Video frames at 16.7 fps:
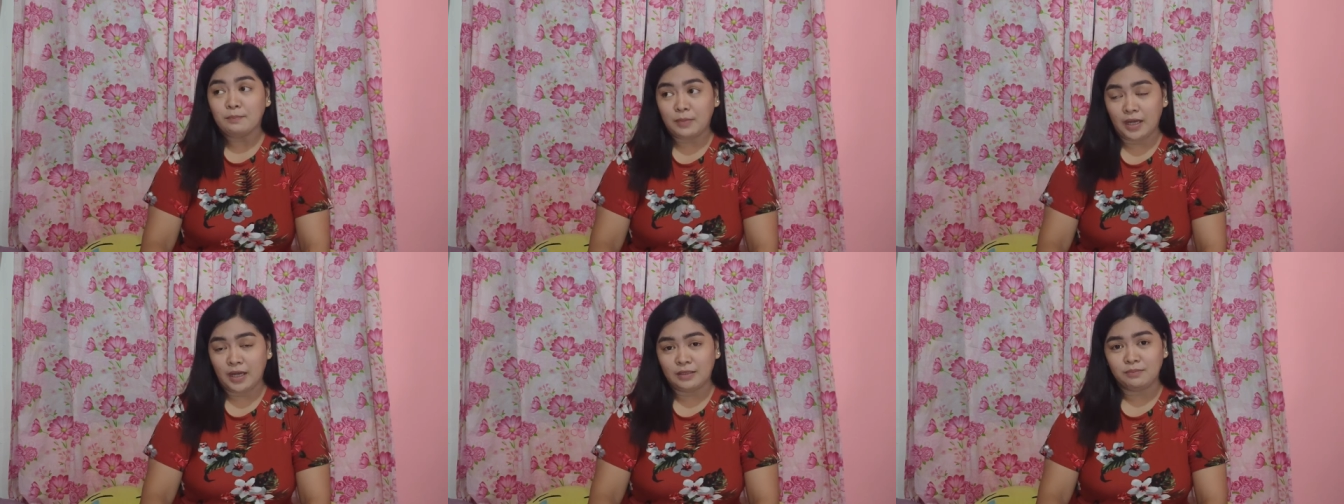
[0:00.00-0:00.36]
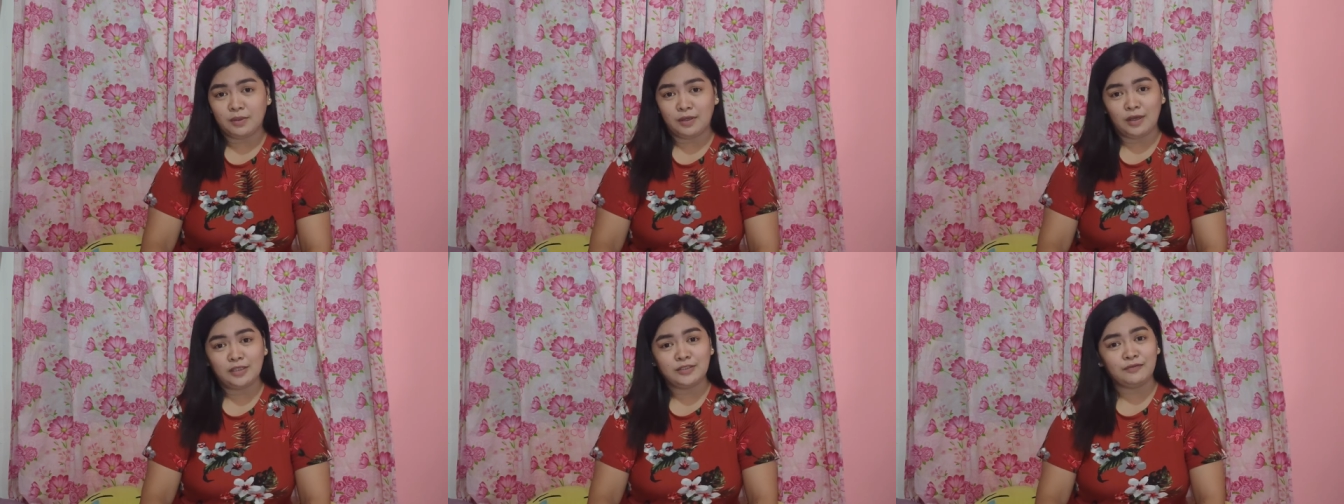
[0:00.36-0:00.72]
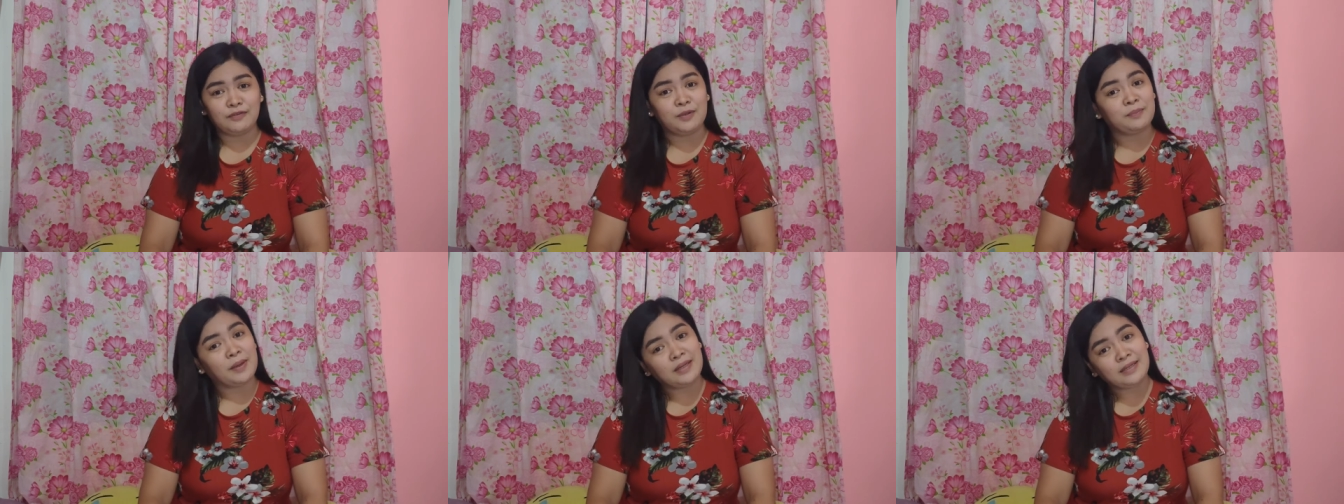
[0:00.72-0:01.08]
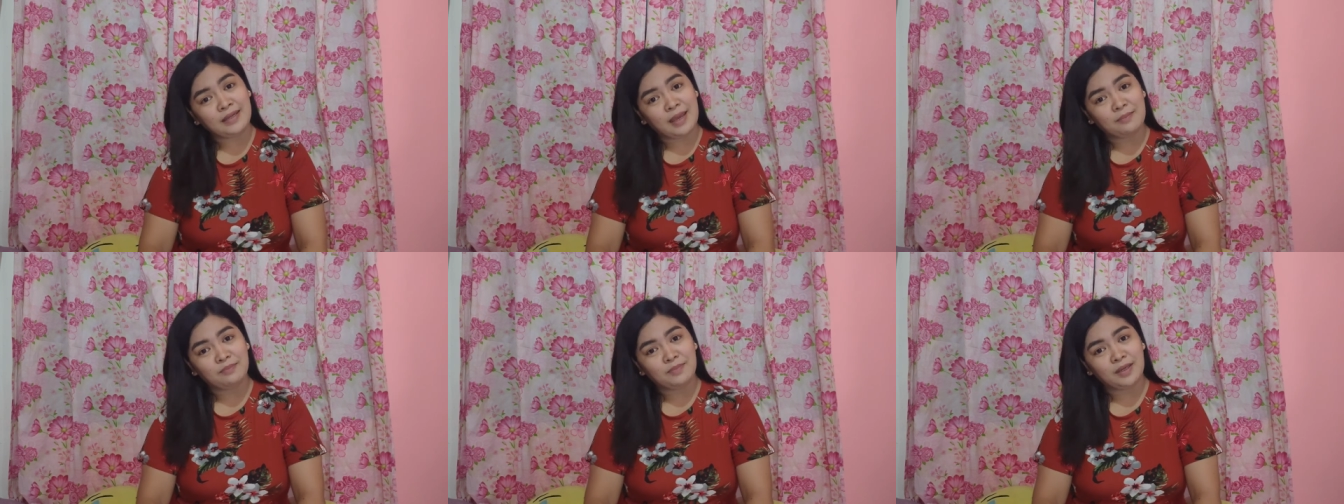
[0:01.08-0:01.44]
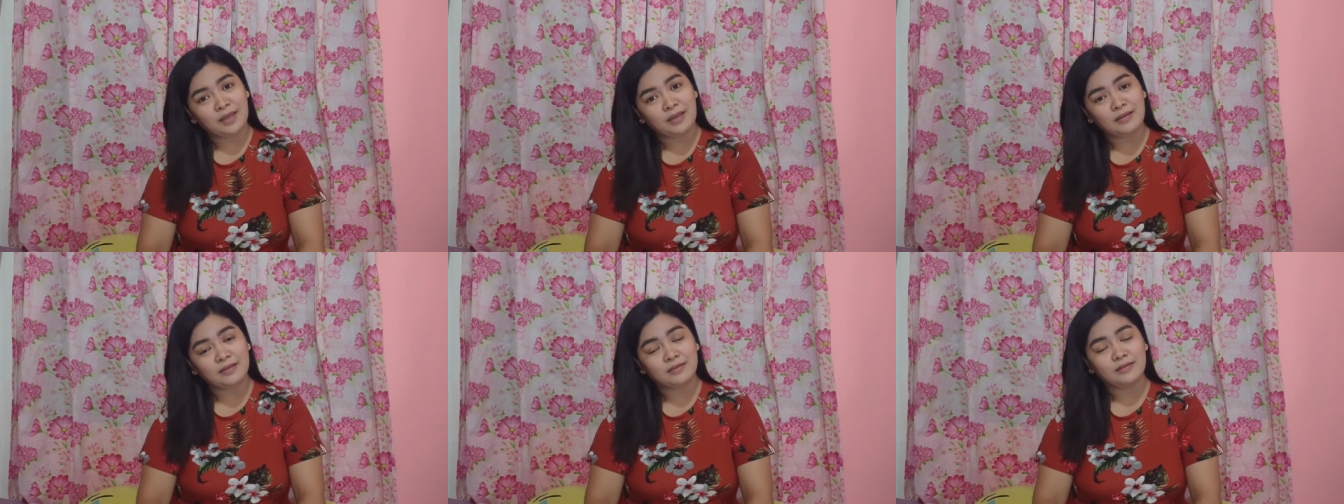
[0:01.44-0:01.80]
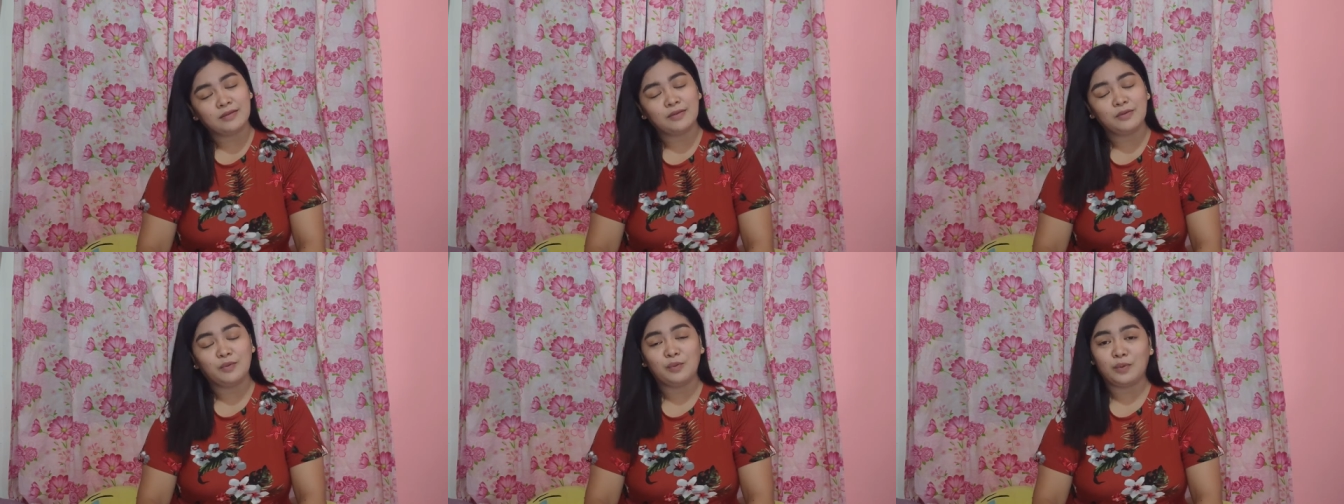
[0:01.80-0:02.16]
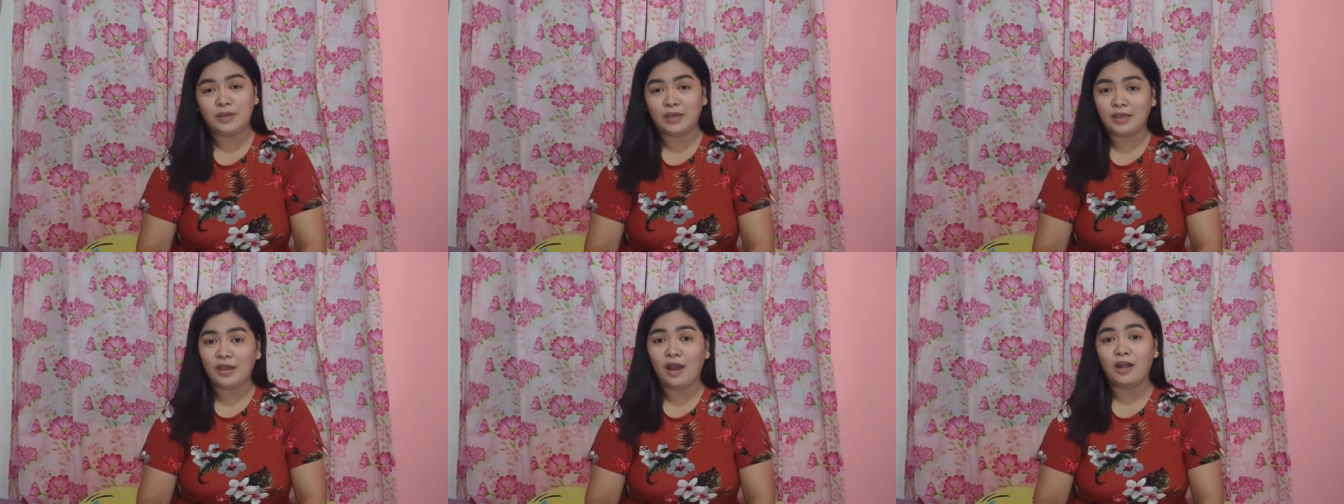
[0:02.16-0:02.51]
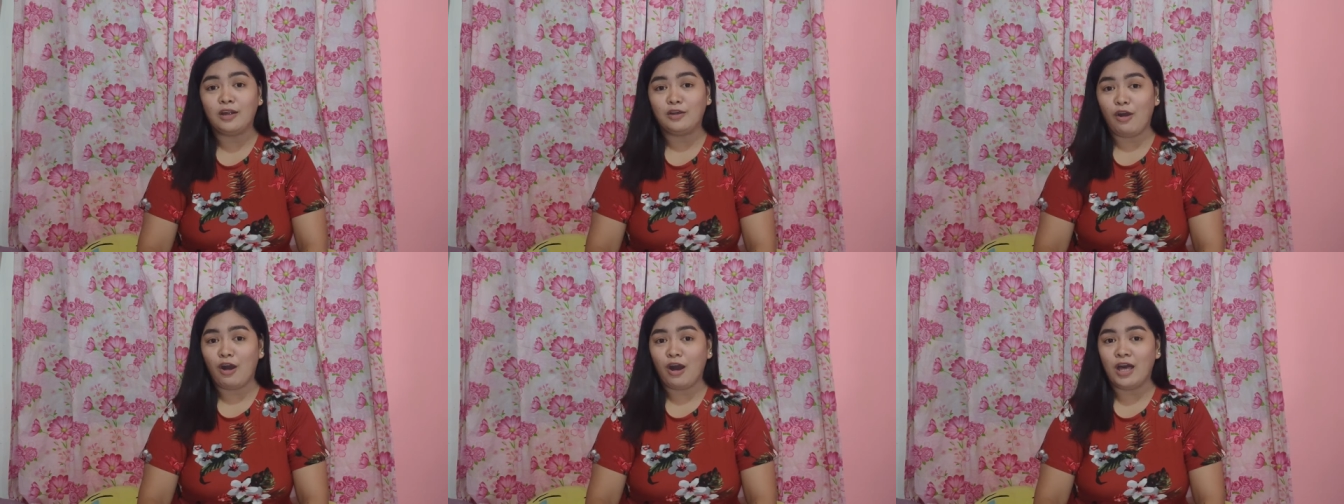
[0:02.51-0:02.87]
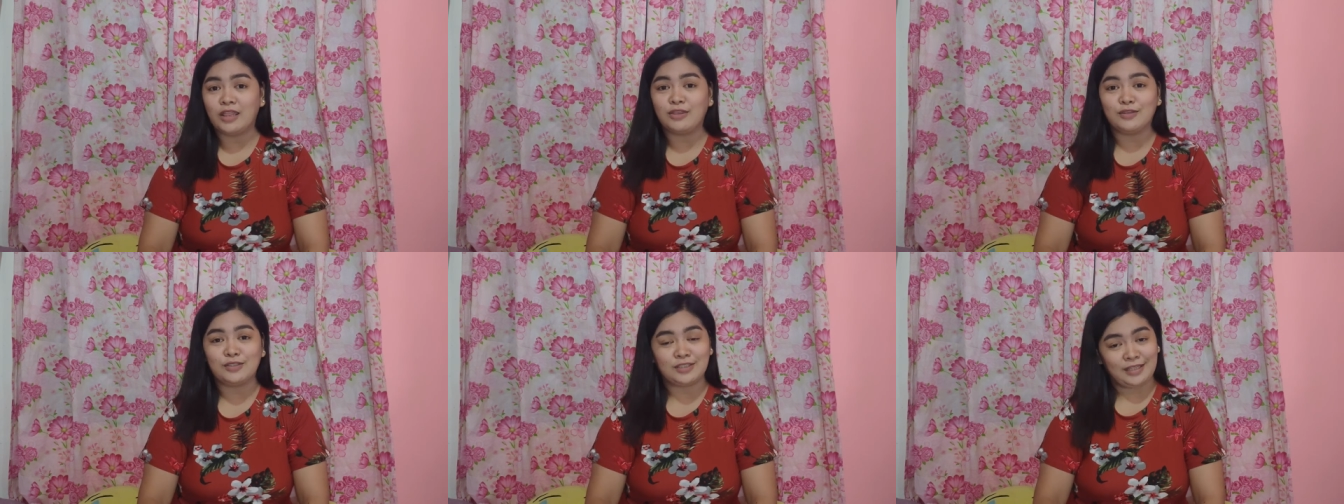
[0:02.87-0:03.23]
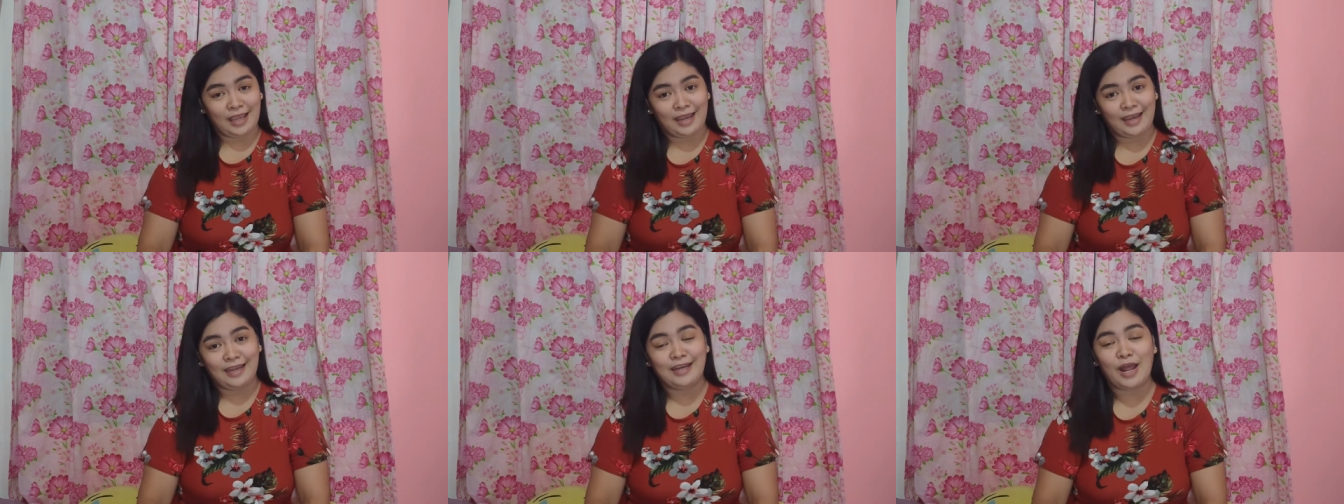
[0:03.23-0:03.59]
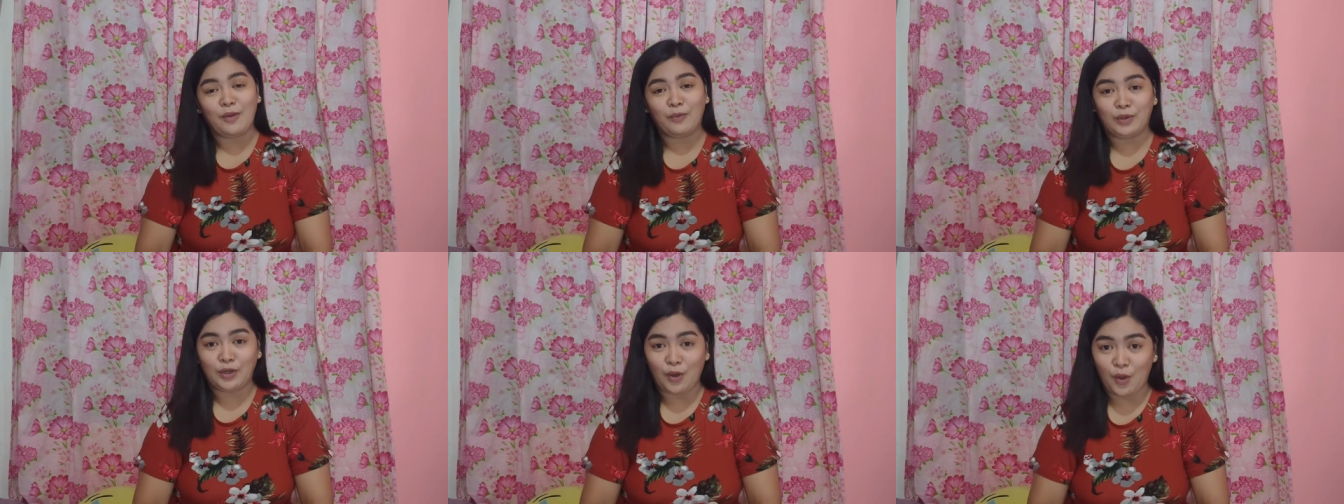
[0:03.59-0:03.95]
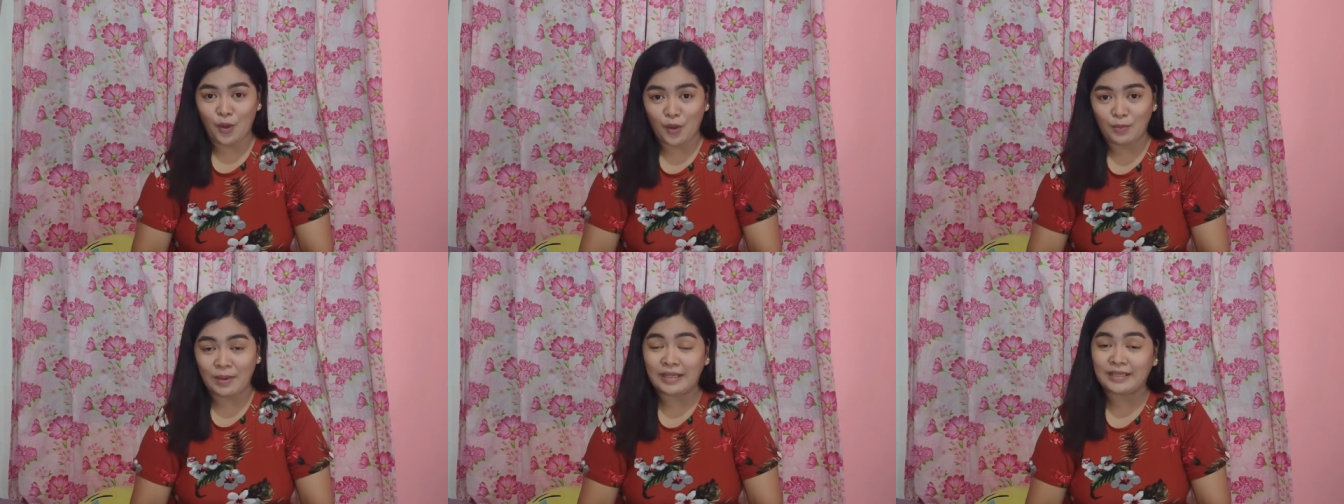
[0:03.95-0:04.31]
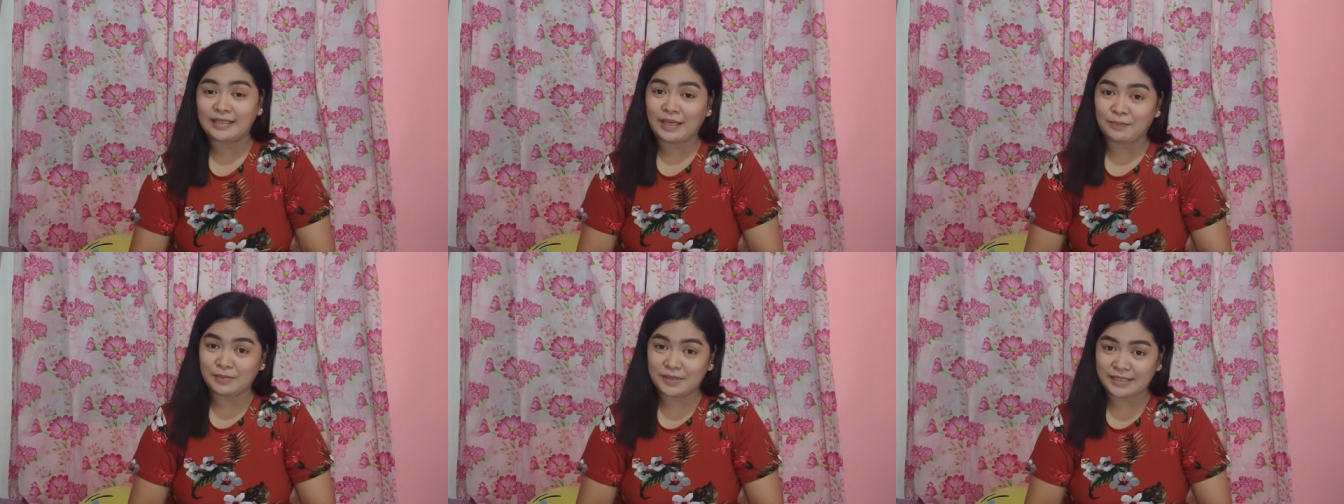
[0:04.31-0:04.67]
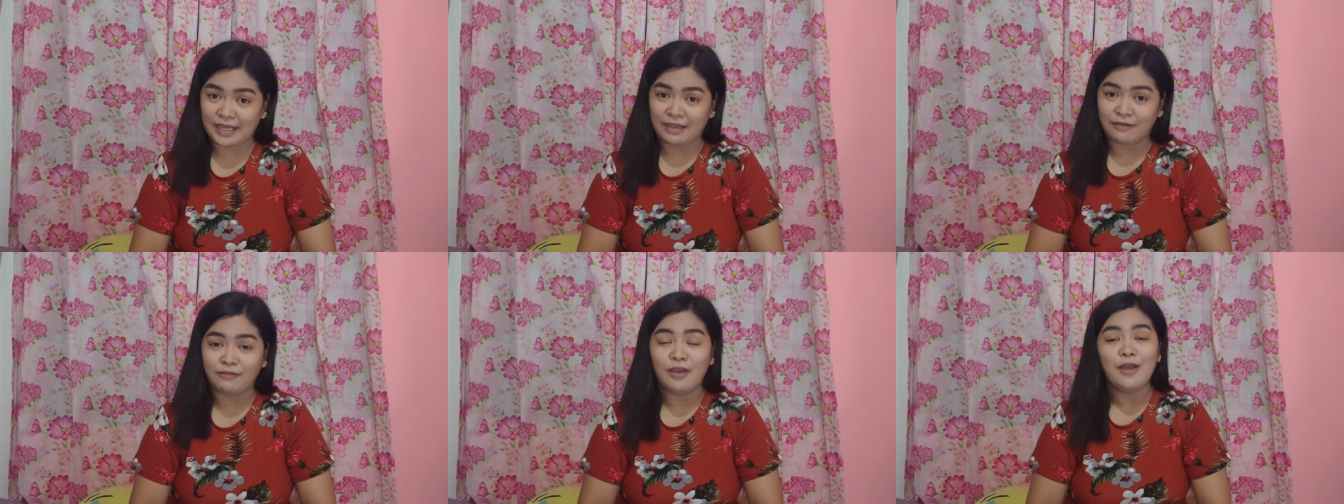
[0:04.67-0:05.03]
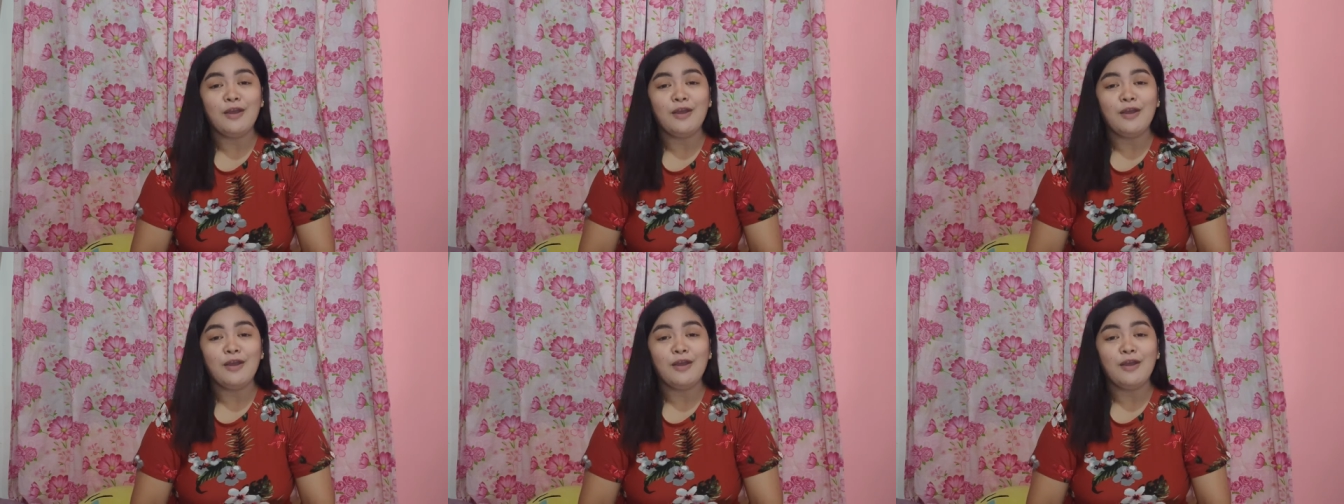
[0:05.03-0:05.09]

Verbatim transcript: But because of the pandemic, we are all to stay in our home and keep safe